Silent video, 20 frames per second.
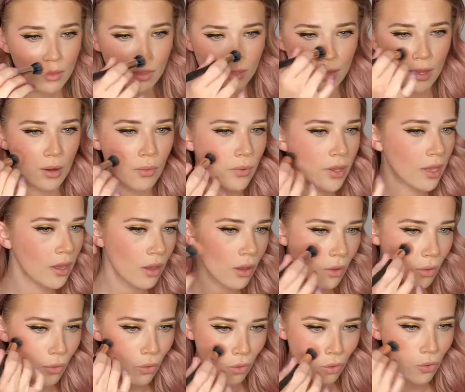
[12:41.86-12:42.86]
There we
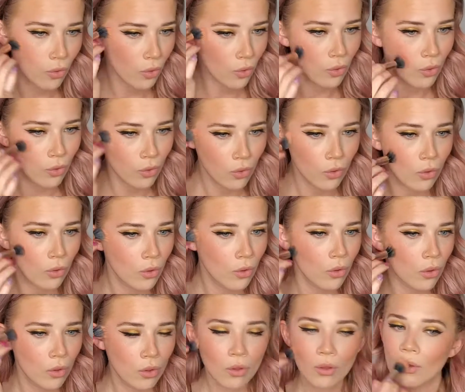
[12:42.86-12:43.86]
go.
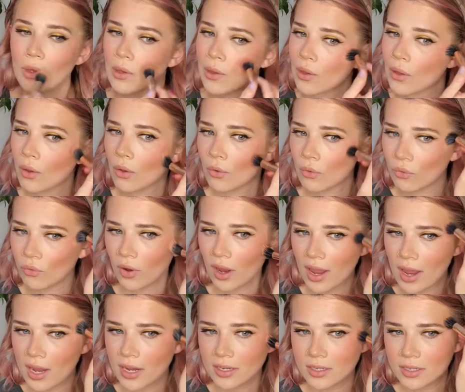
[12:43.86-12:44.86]
All
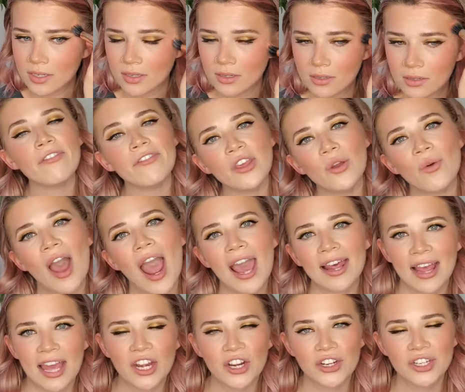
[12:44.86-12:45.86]
right. A few
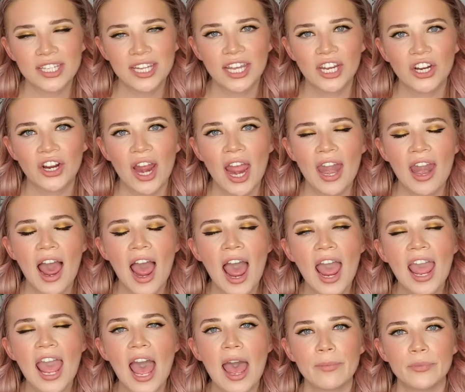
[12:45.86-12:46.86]
highlighters here, and
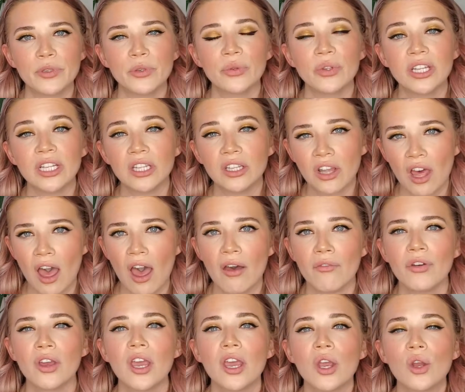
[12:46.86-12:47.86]
I absolutely love
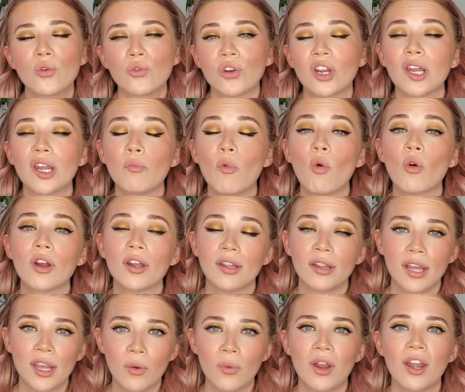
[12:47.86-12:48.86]
cream or
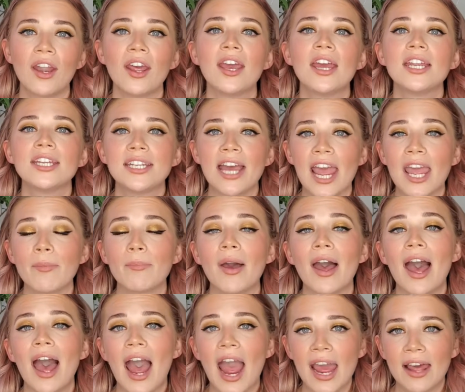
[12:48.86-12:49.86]
liquid type
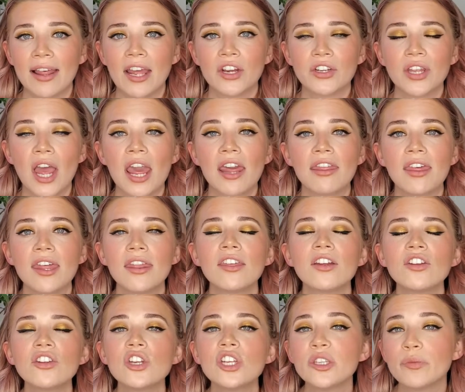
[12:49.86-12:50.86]
highlighters. I think
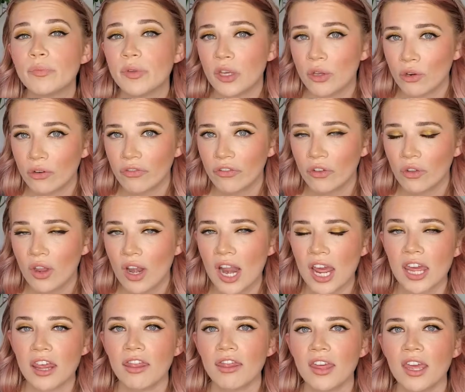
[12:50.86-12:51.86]
they're just beautiful, and
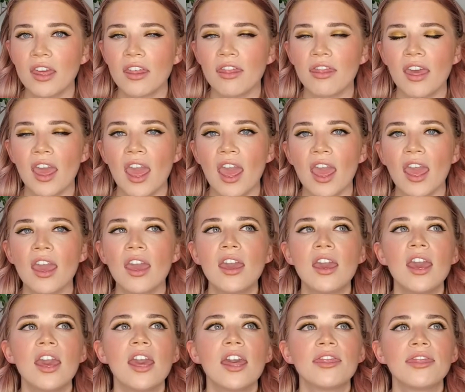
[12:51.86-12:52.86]
I think they
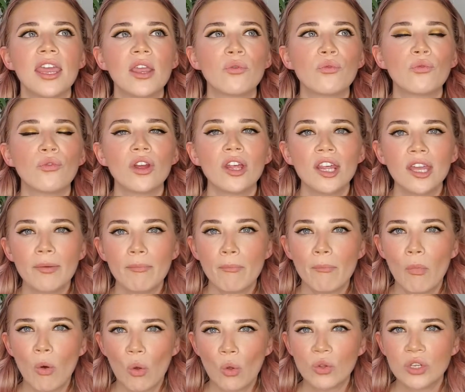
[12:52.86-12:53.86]
really
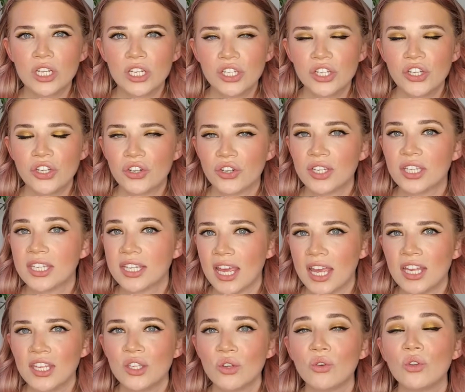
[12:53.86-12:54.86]
mold into your
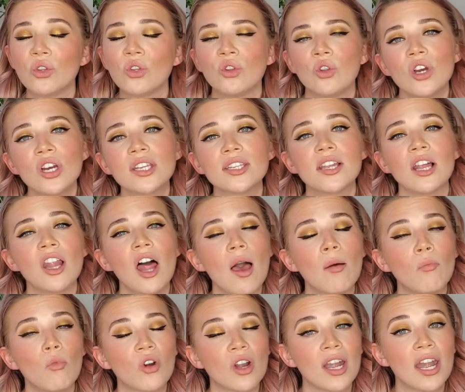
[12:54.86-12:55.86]
skin so it looks a lot
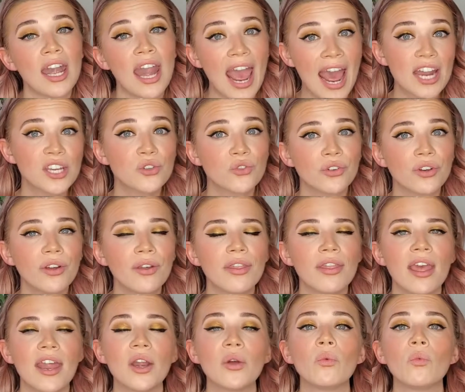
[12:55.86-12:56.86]
more natural
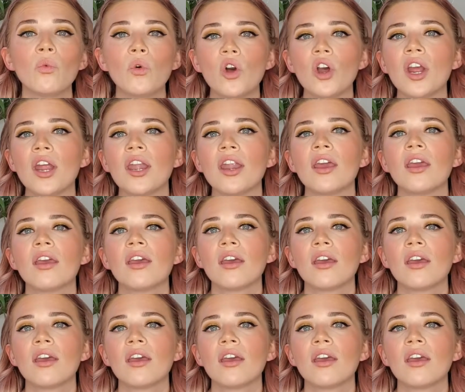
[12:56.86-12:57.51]
than it would